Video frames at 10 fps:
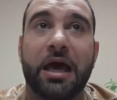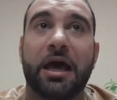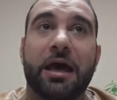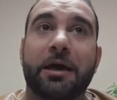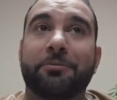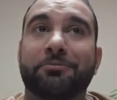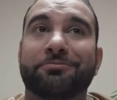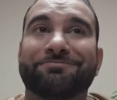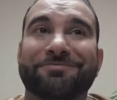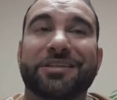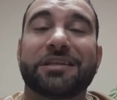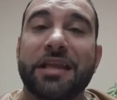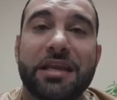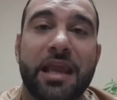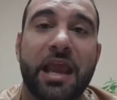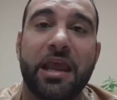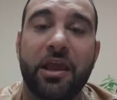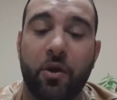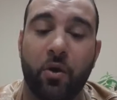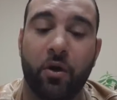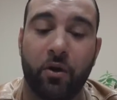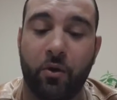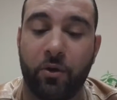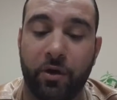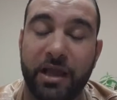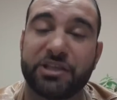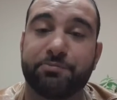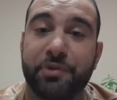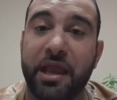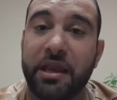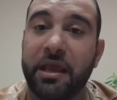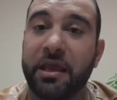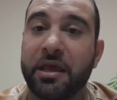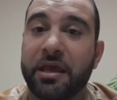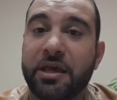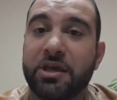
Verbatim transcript: um, delineating or, or explaining